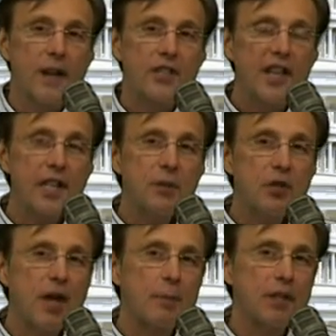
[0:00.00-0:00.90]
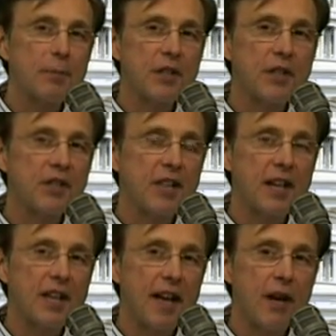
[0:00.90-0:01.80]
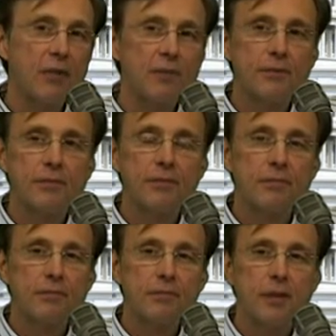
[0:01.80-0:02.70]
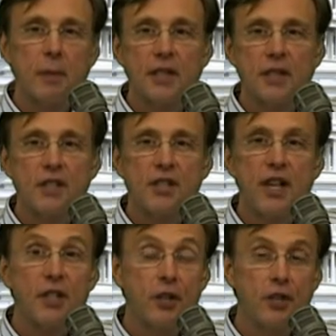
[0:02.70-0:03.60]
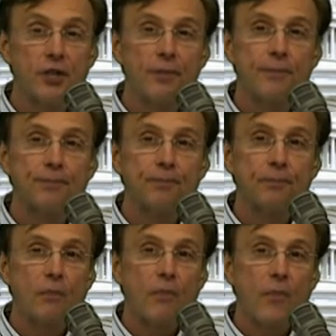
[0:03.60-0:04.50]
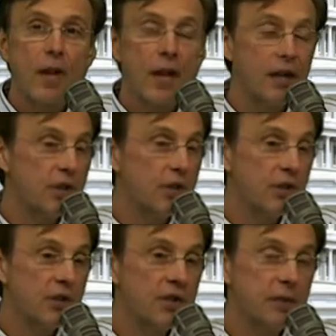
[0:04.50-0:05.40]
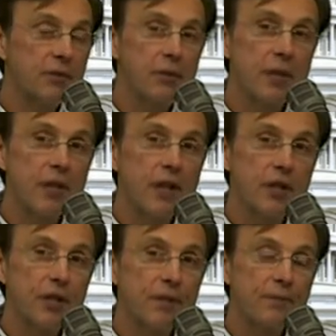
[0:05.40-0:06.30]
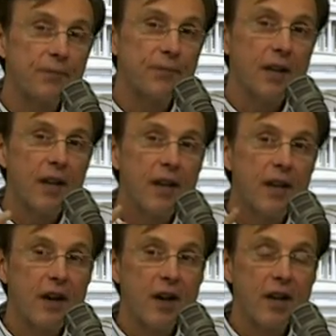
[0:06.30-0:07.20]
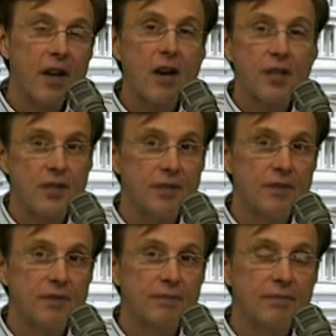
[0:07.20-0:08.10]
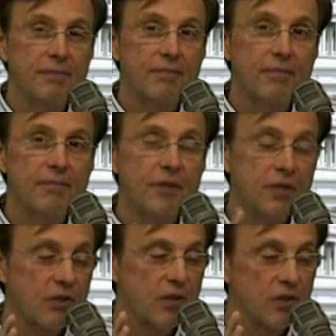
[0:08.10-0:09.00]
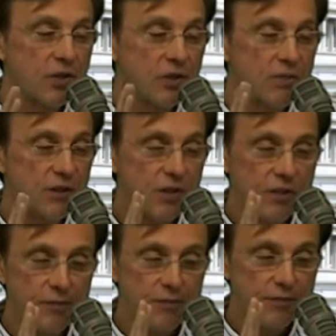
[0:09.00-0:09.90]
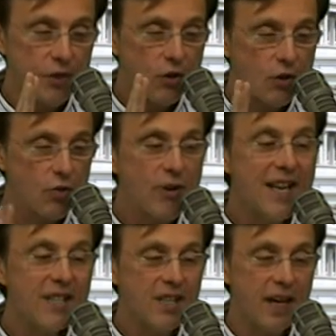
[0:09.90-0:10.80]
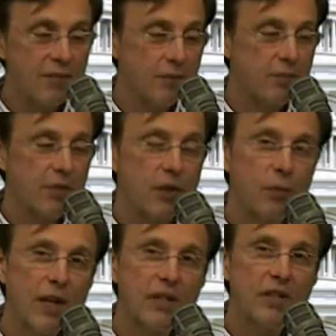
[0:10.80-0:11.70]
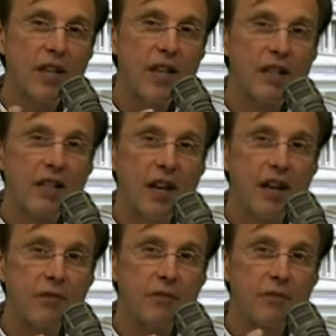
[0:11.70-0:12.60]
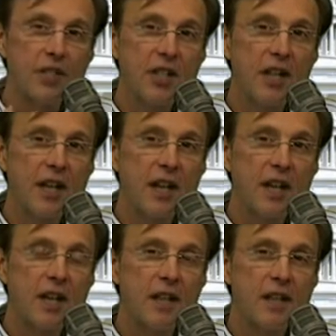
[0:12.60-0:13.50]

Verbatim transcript: Saxby Chambliss has been in the Senate now, what, about 10 years? And in 2 years, he's up for re-election. And Erick Erickson, this crazy guy from, you know, Red State and CNN,